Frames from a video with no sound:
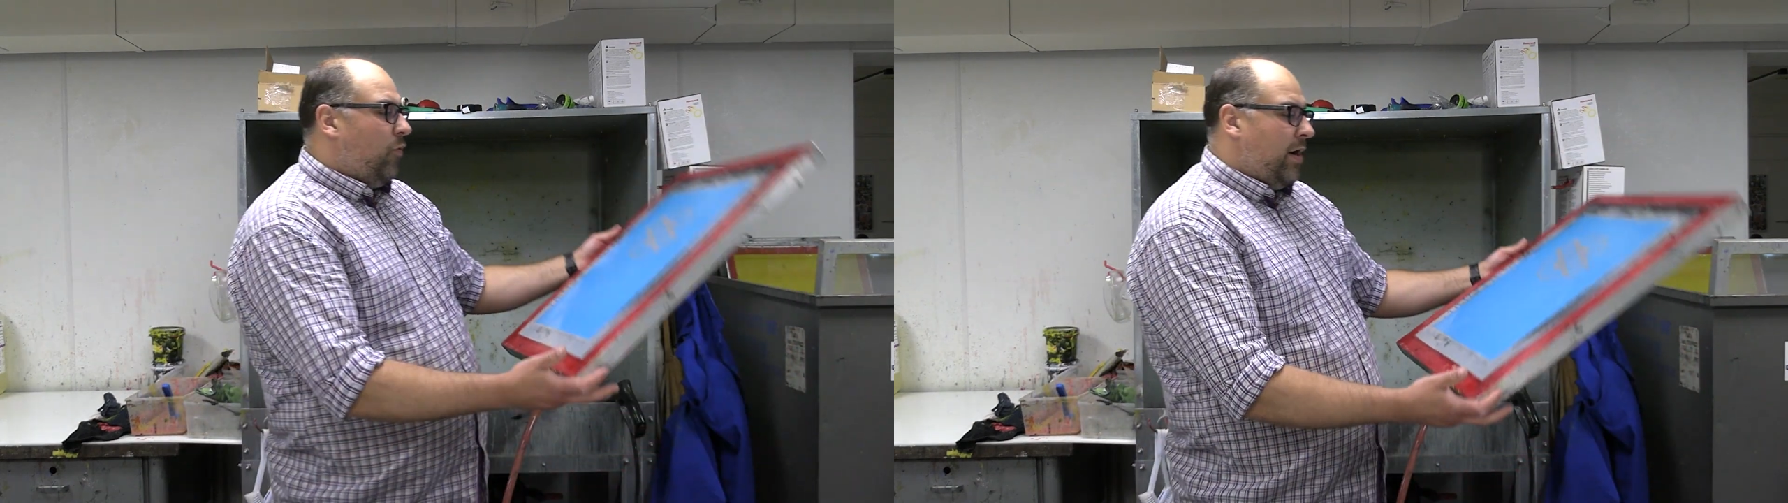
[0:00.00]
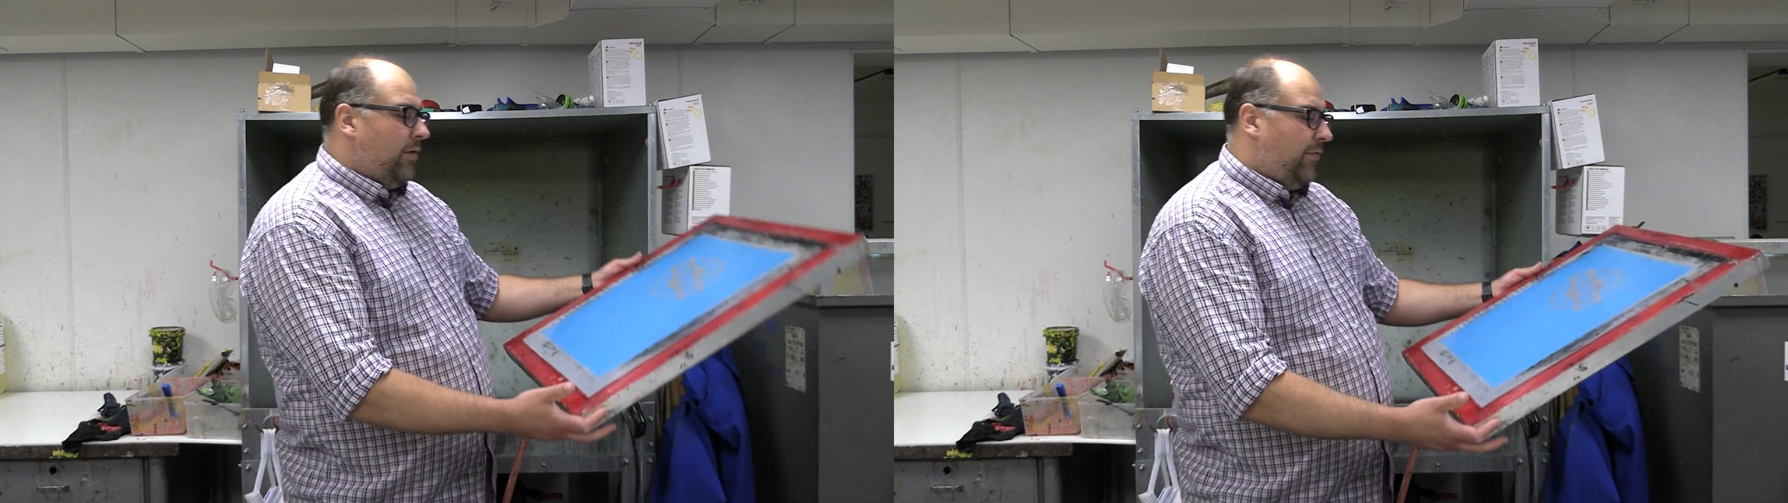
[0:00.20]

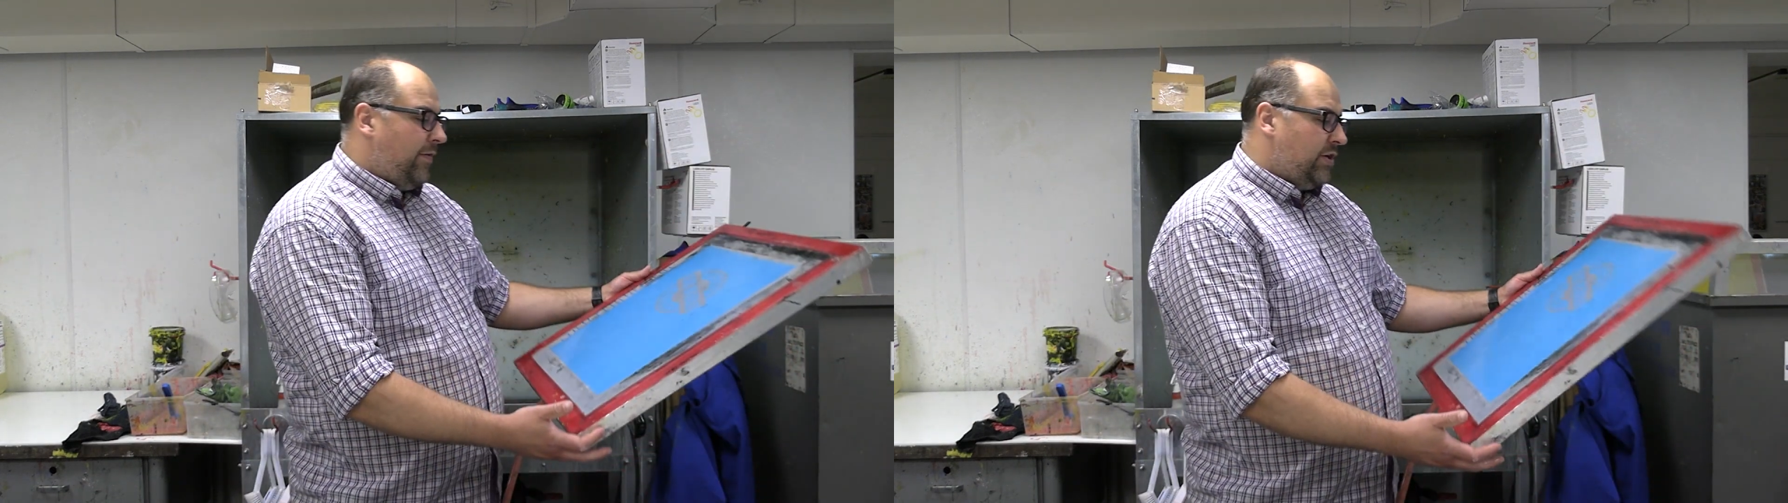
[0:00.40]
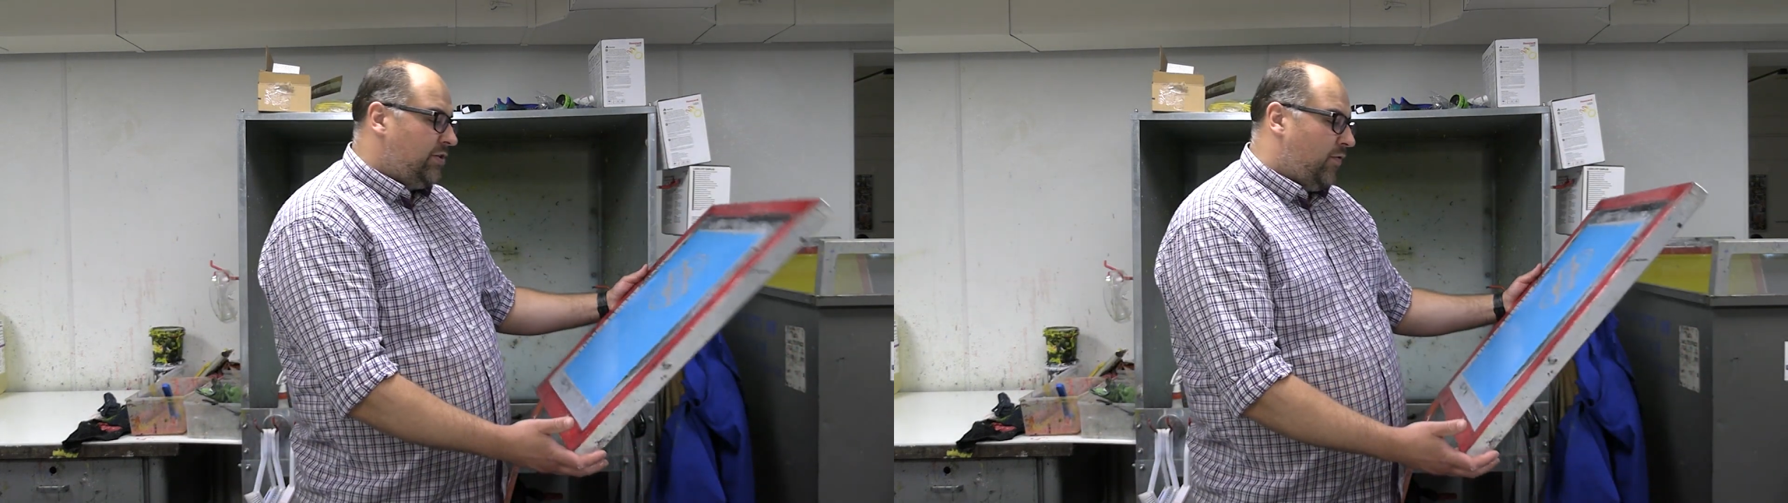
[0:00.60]
one
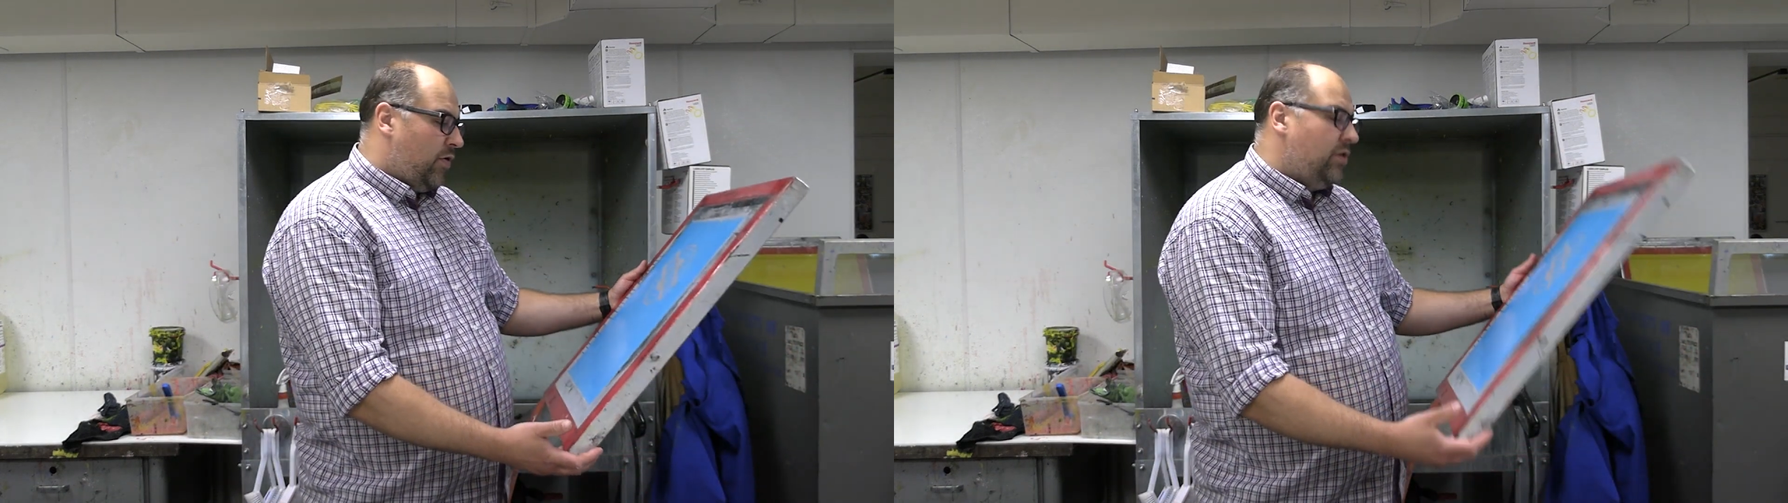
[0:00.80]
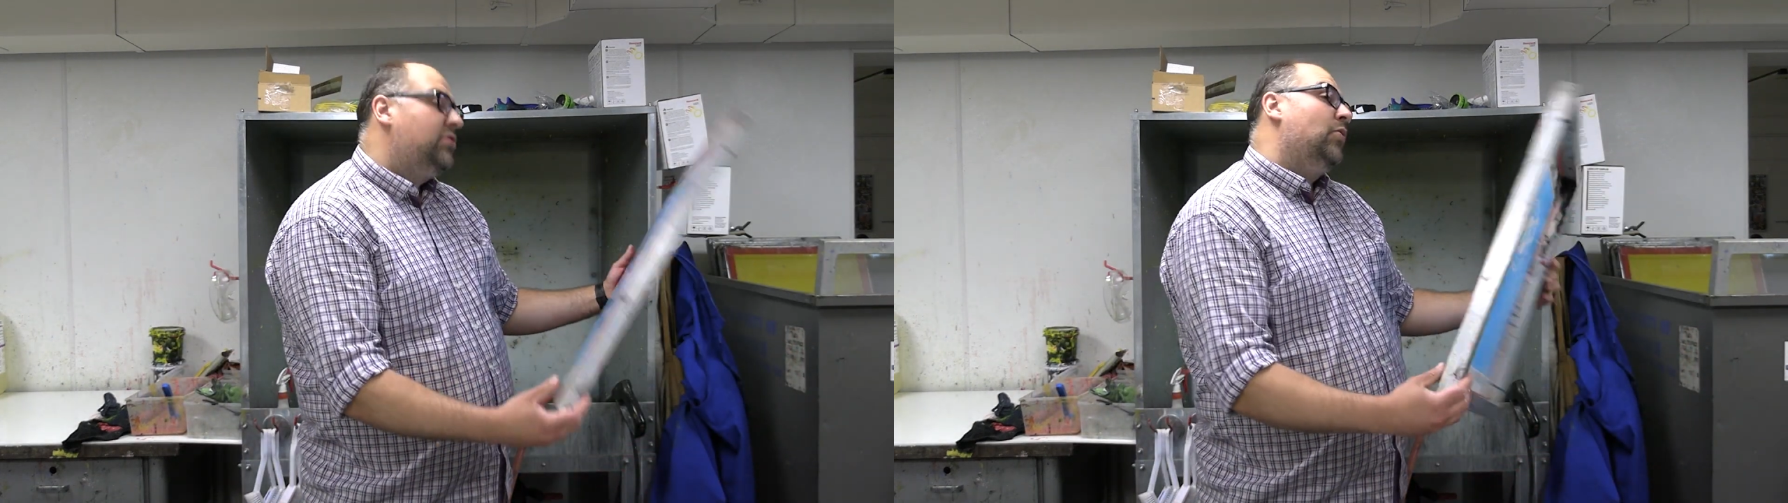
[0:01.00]
finished for you,